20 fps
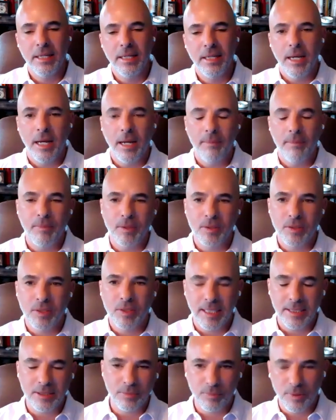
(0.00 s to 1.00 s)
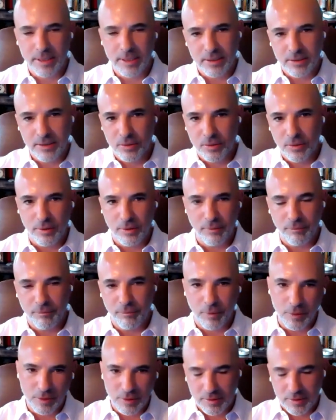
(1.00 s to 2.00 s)
So that's really sort of the
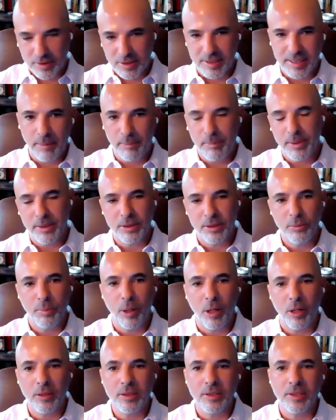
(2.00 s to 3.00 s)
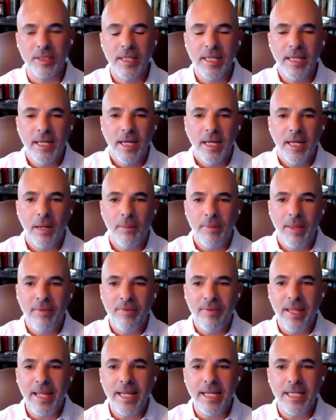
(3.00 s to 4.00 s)
first step in 2 parts. And
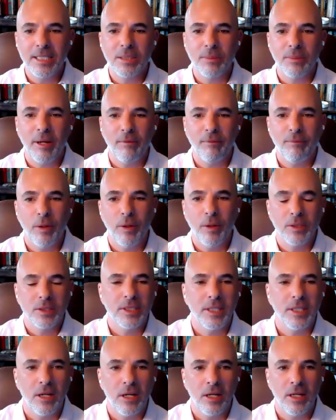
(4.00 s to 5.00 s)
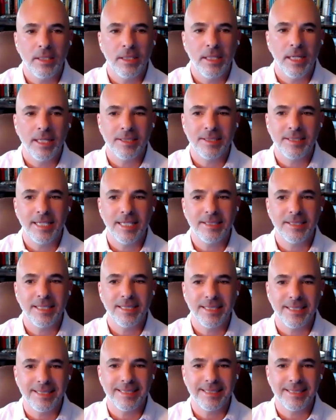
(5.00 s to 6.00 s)
then it's about focusing on assessing
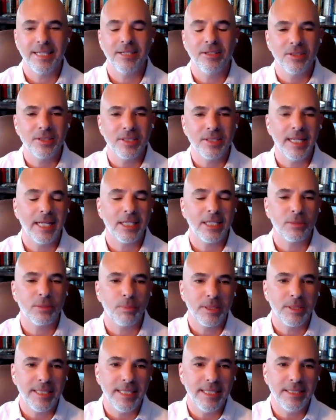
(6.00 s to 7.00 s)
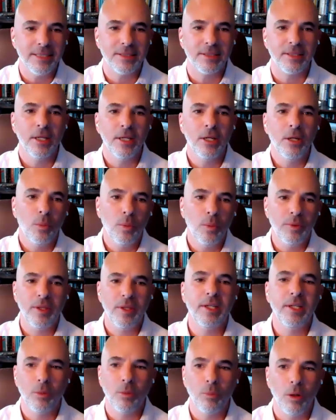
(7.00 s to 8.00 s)
the skills and expertise
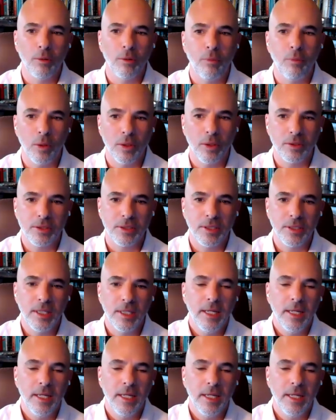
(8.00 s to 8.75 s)
within your workforce.